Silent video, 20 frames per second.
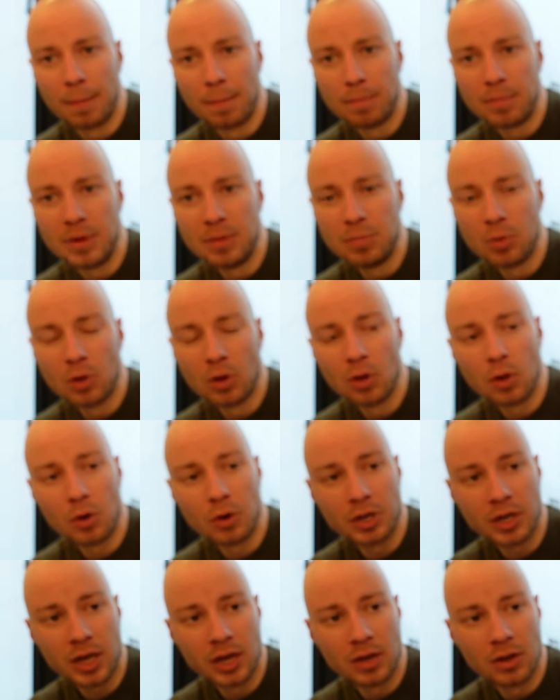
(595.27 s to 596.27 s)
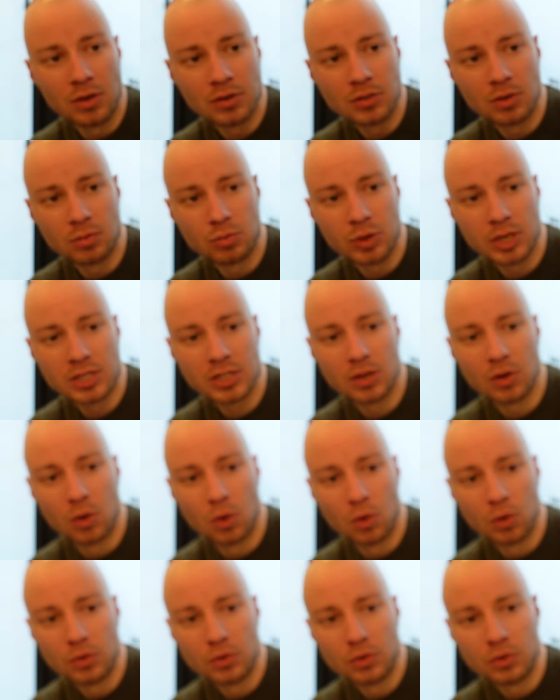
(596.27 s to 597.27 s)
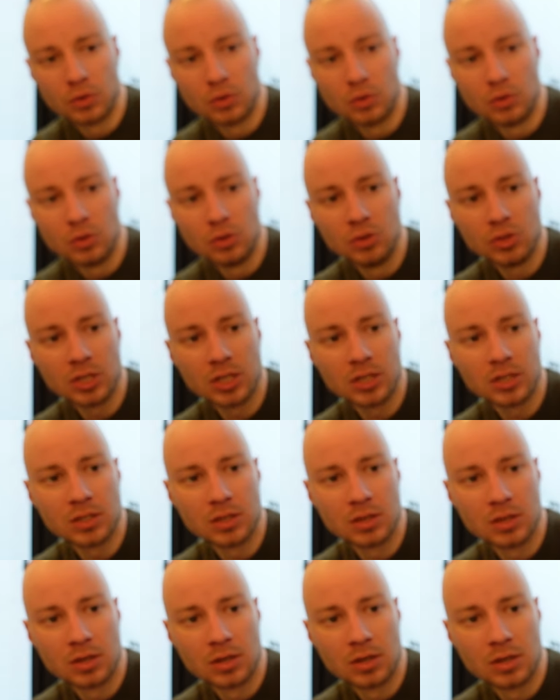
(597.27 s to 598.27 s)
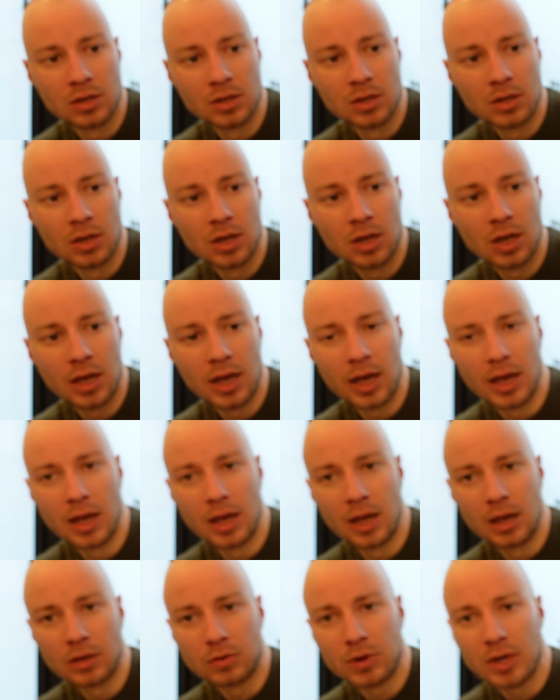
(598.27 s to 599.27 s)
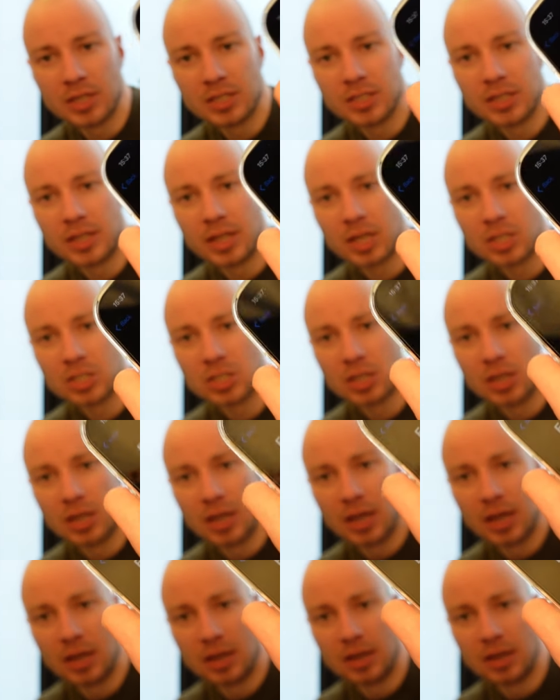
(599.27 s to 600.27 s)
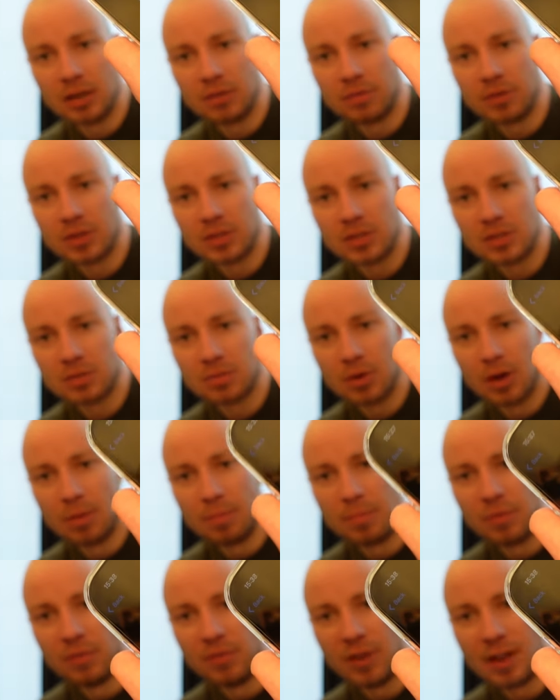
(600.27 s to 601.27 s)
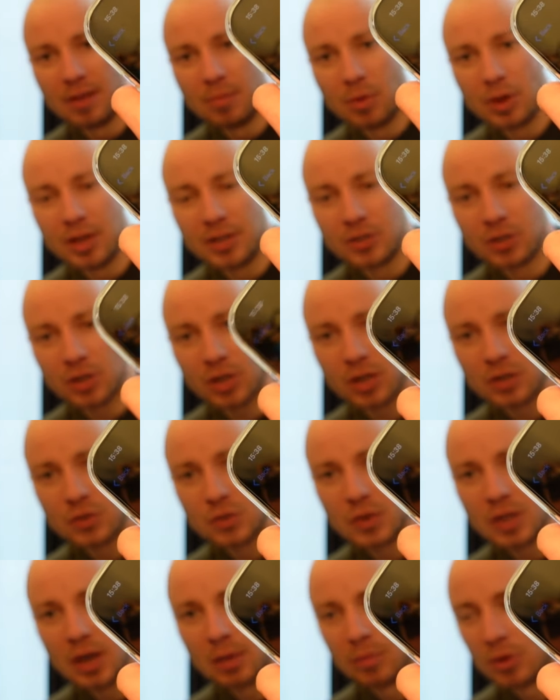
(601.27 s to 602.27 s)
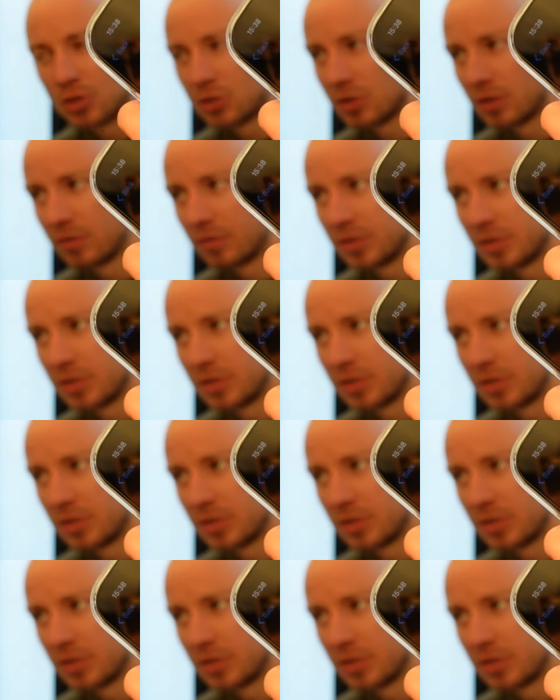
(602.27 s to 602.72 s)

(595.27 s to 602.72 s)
people, or you can also press and hold to use it, crash detection, and if it's available in your country, I'm not sure if